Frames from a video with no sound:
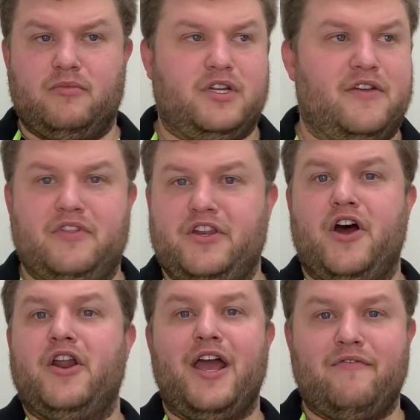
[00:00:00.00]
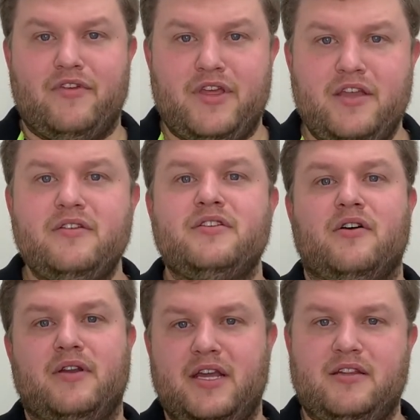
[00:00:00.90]
I definitely don't know everything,
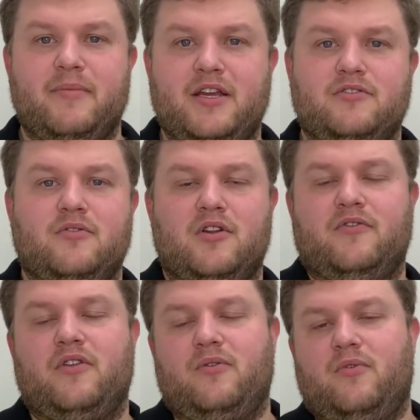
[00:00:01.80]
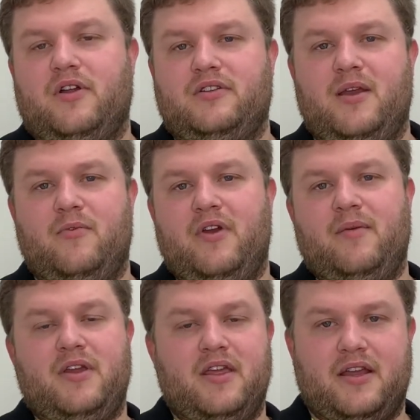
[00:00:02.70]
so I need to make sure that I've got the right team
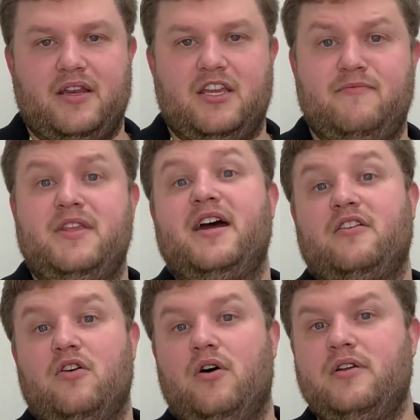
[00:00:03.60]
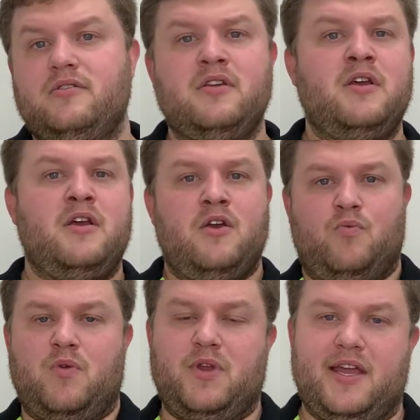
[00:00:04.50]
around me that can give me that guidance
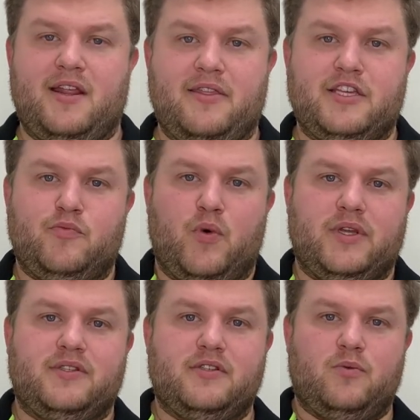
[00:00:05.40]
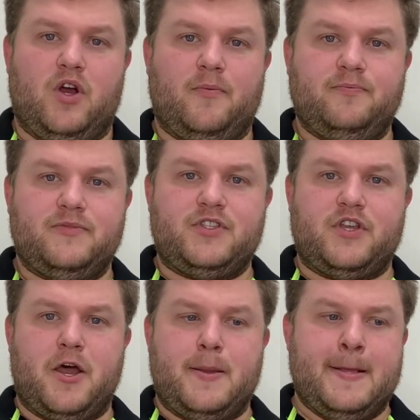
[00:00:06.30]
when we get in these points as well.
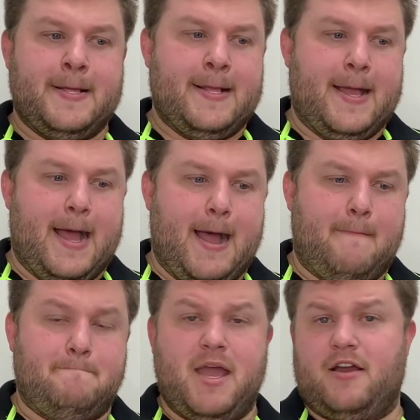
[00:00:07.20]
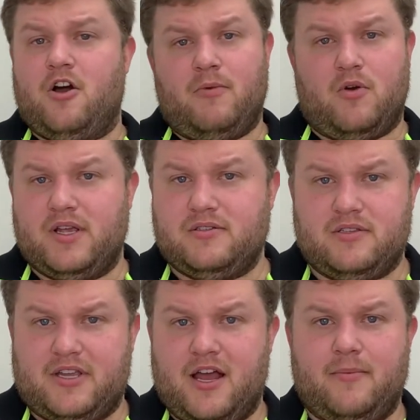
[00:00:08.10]
So common questions
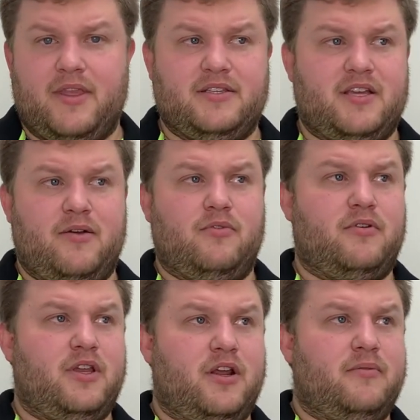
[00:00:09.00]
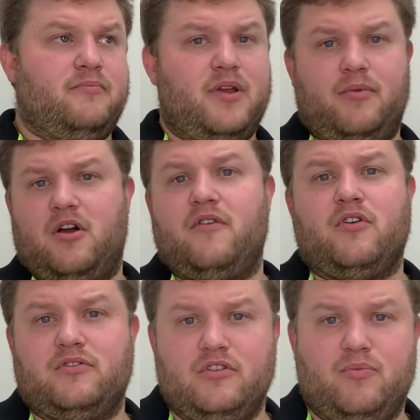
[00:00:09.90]
that come, and they say, look, I've
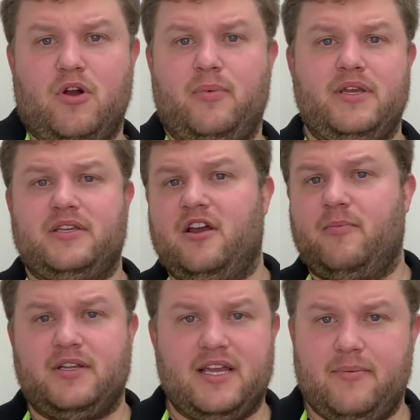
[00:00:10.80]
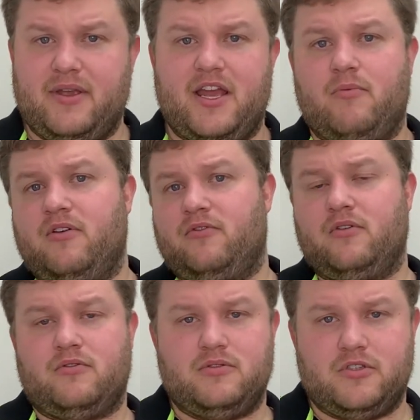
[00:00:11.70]
got 2 properties, how am I tapping out when I've
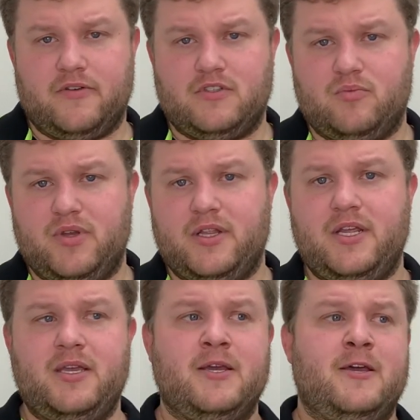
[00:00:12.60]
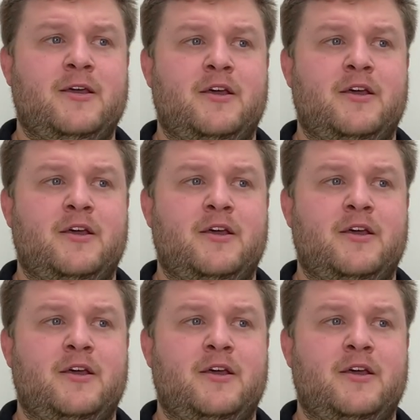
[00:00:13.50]
got good serviceability?